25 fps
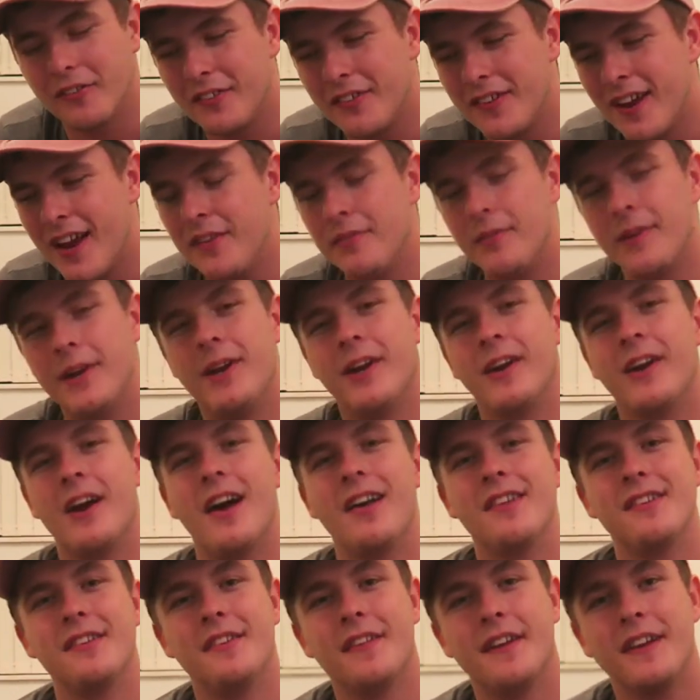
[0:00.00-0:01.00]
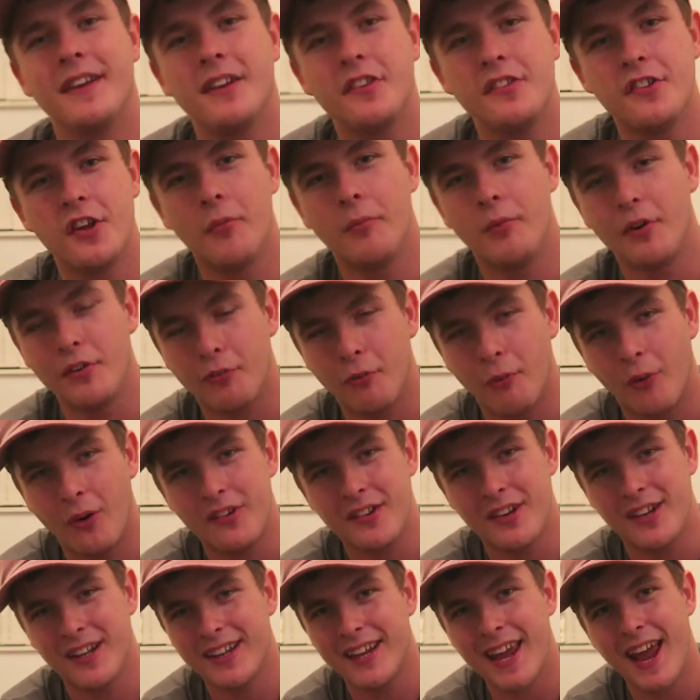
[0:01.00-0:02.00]
off today's video, guys. Thank you so much for
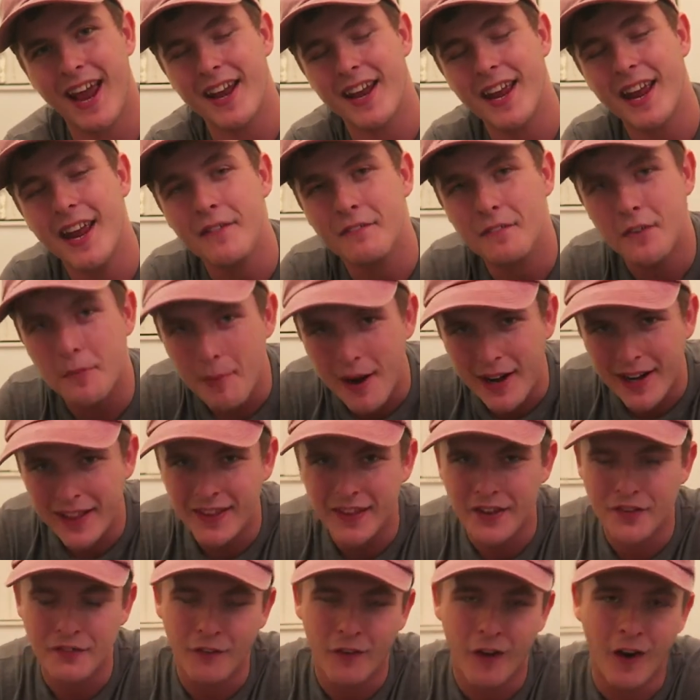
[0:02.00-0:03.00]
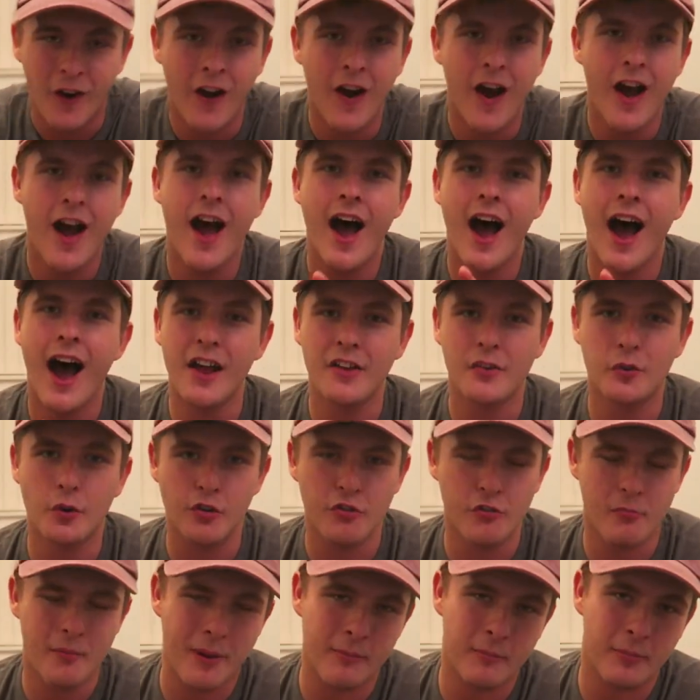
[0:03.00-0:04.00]
watching. Again, if you made it this far, as
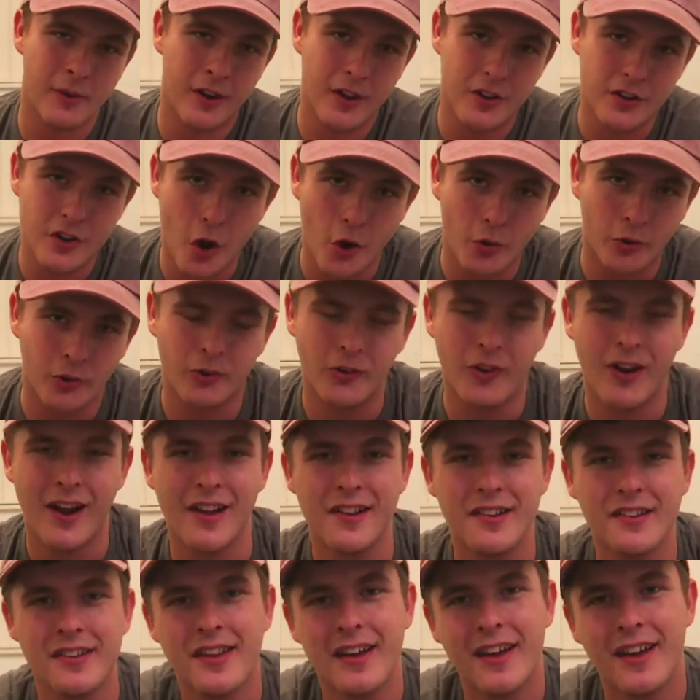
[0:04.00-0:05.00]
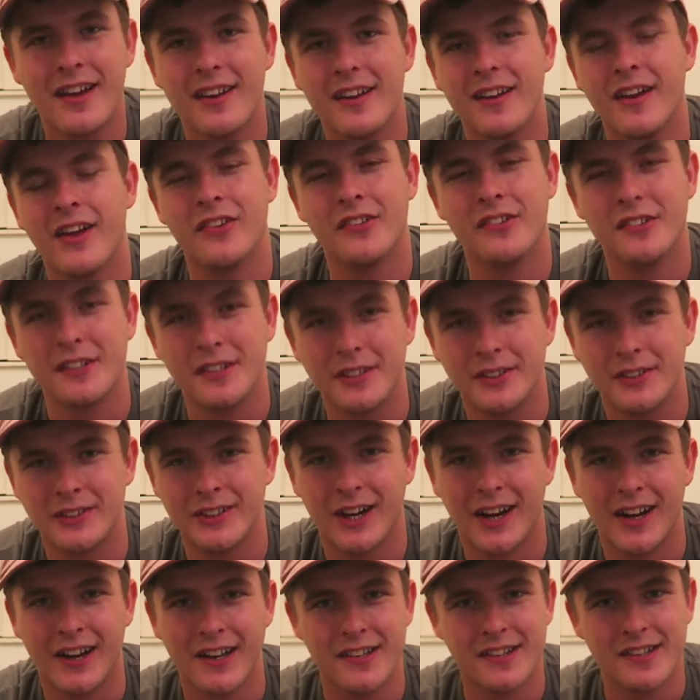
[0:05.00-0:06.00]
always, remember, no regrets. And I'll see you
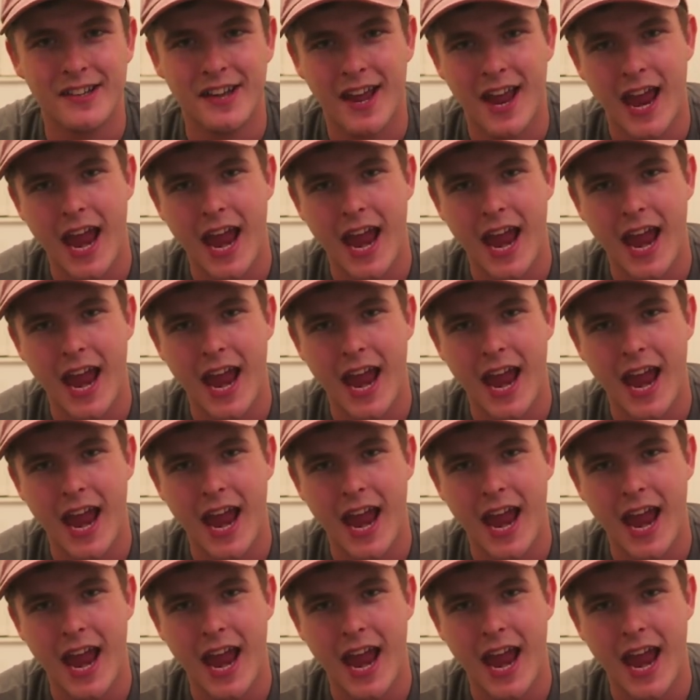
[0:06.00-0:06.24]
guys